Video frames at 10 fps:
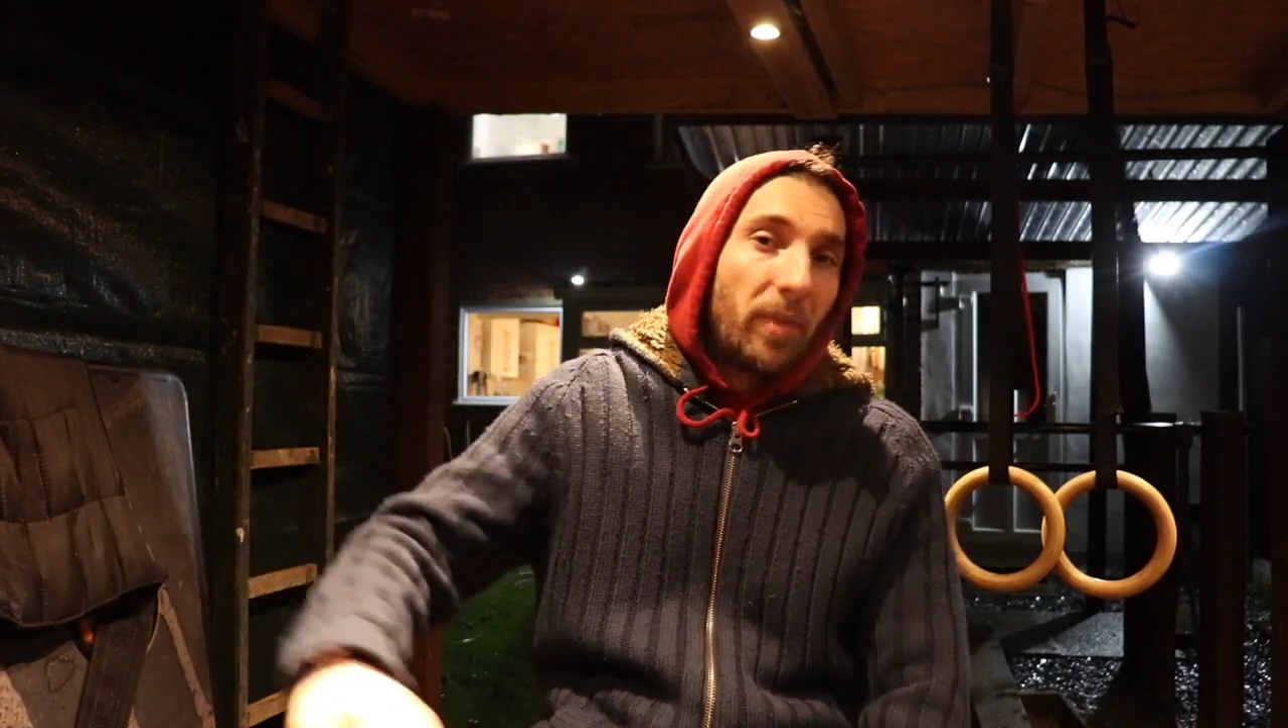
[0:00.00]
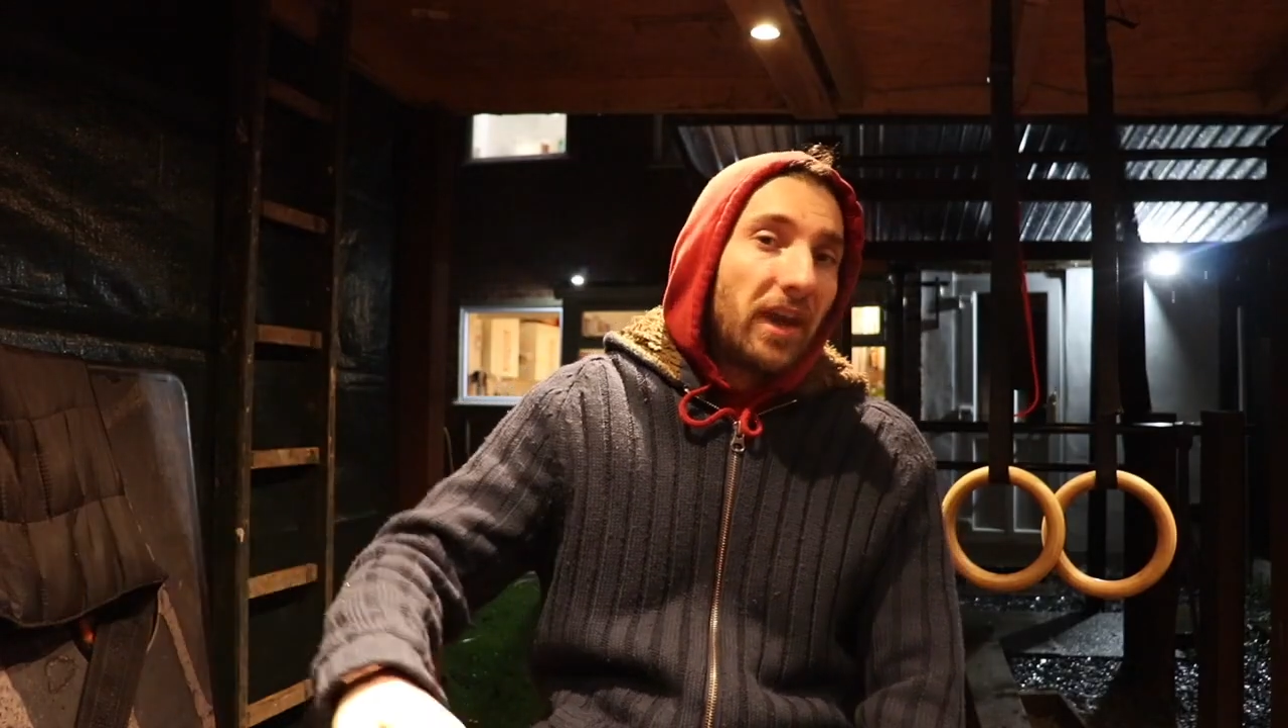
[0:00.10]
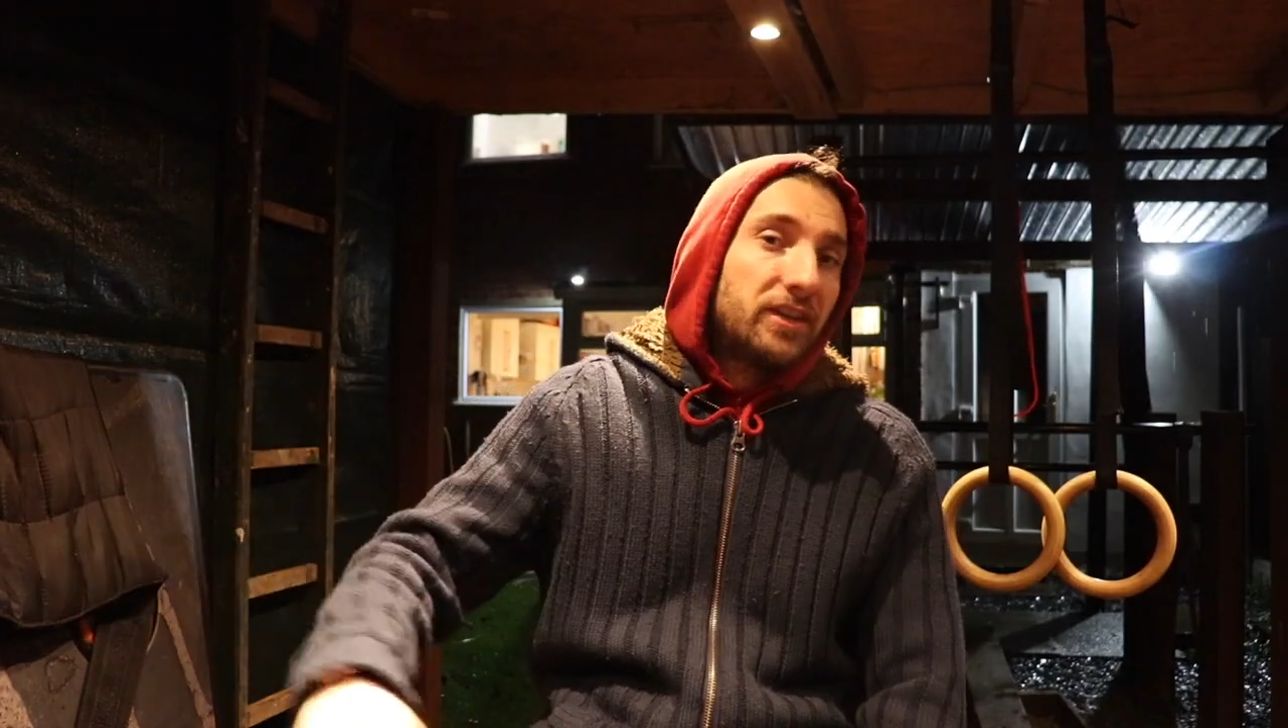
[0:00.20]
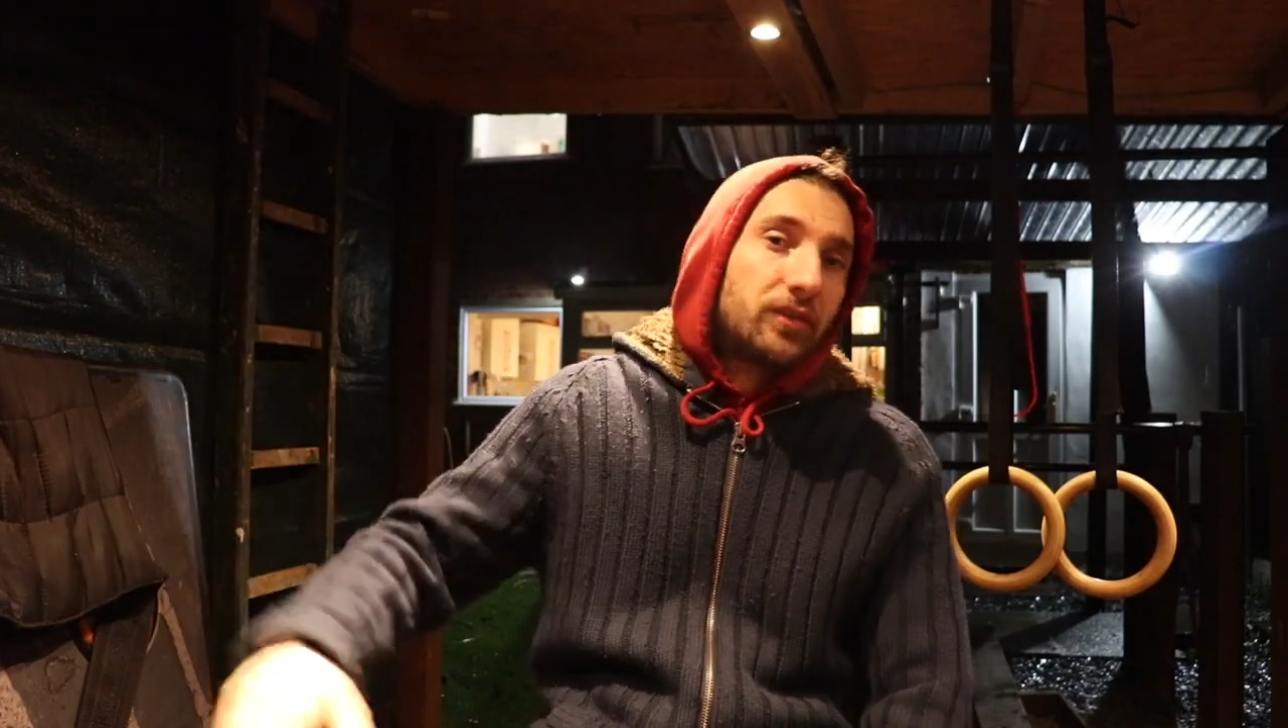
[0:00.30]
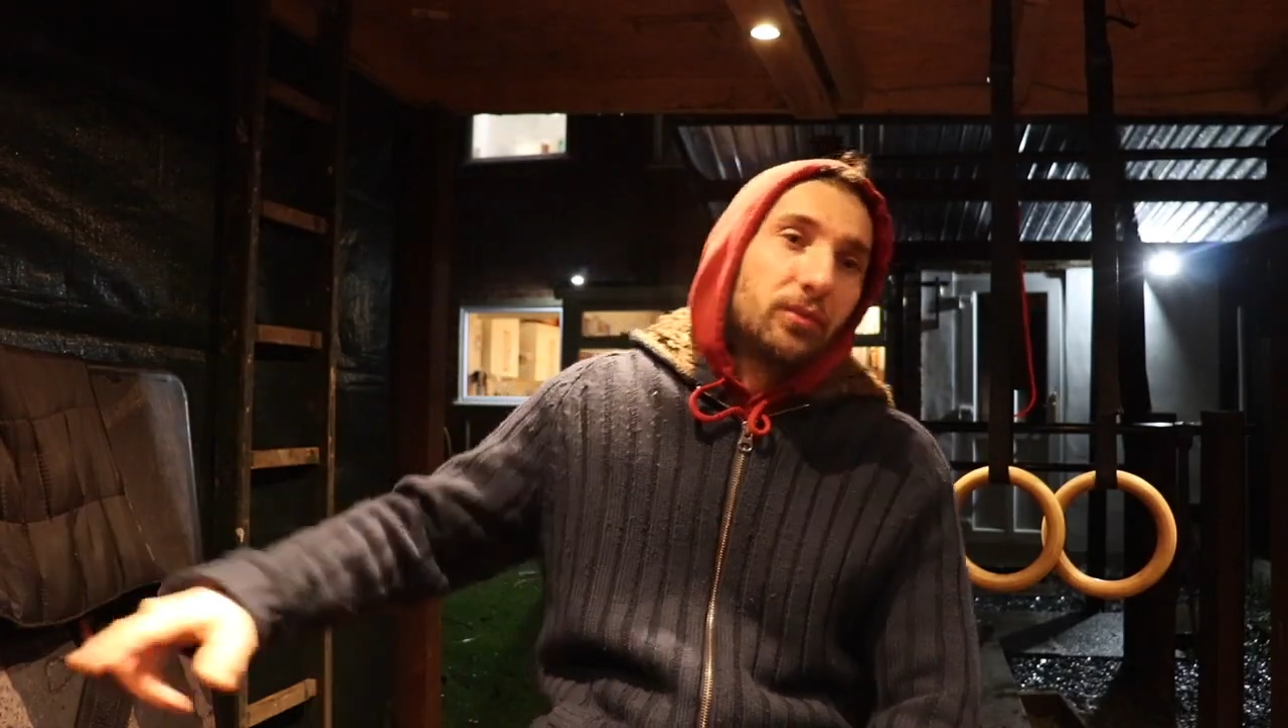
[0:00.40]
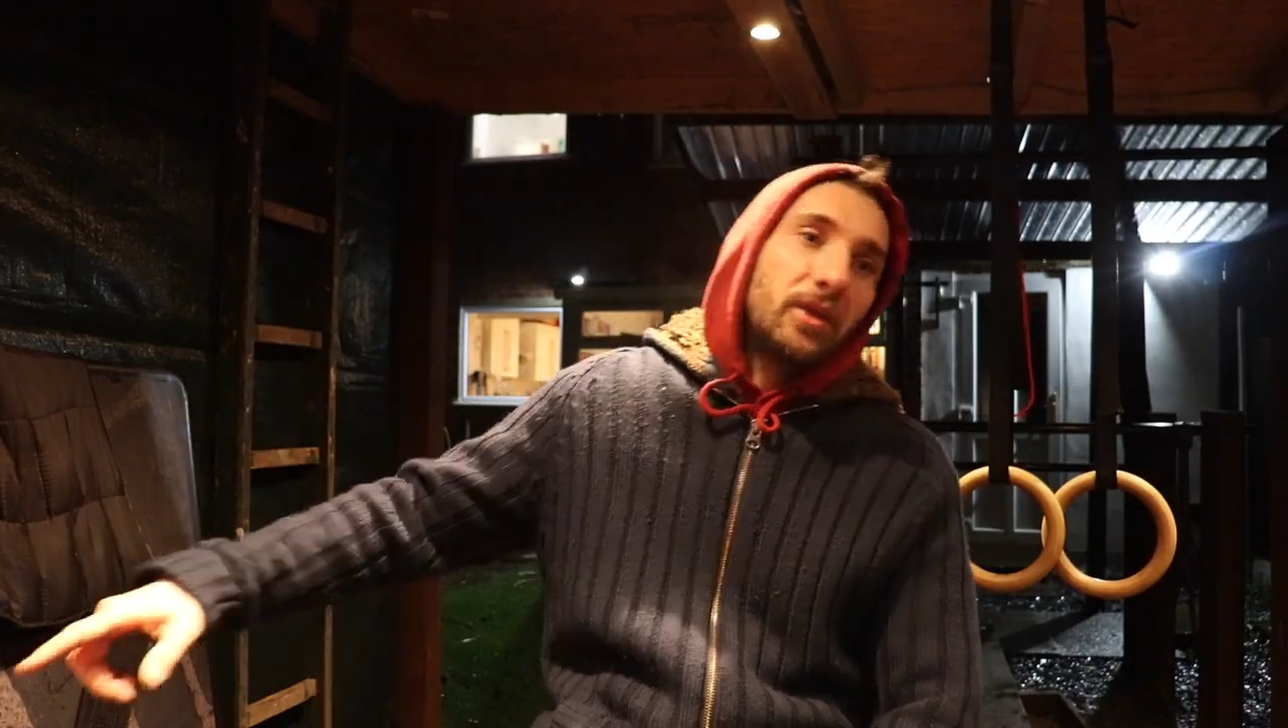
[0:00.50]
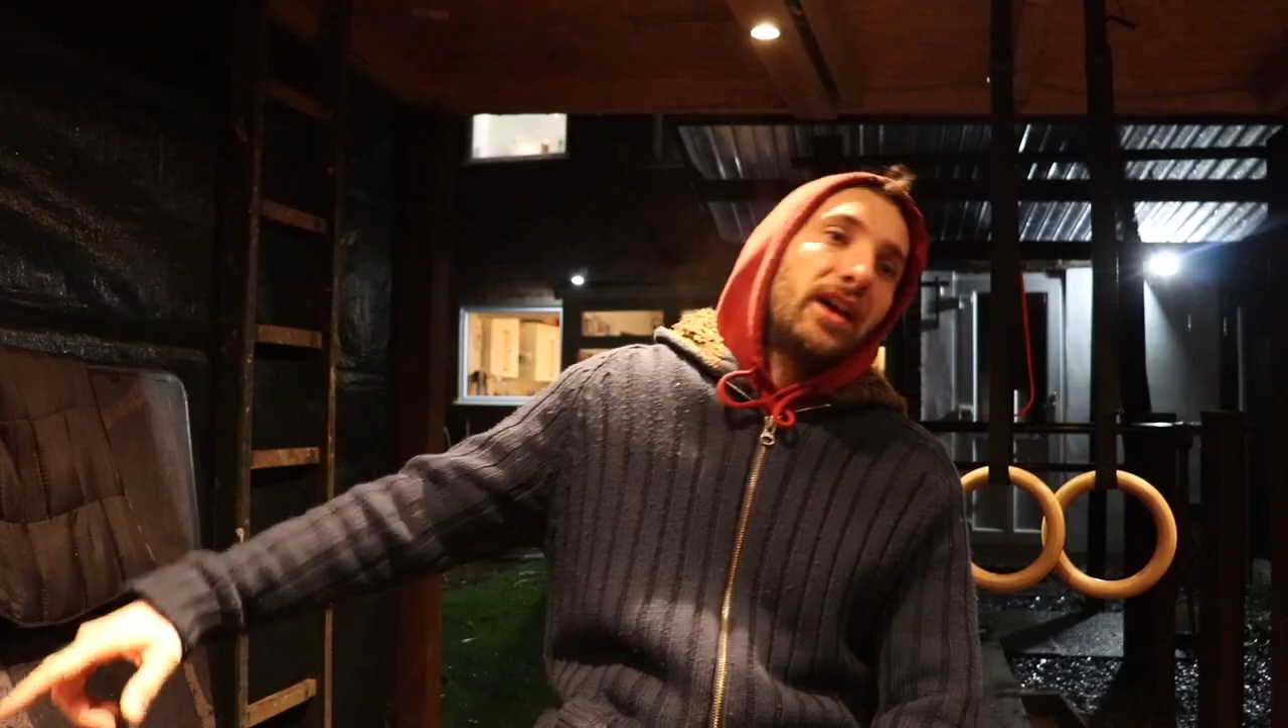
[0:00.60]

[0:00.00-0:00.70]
pace from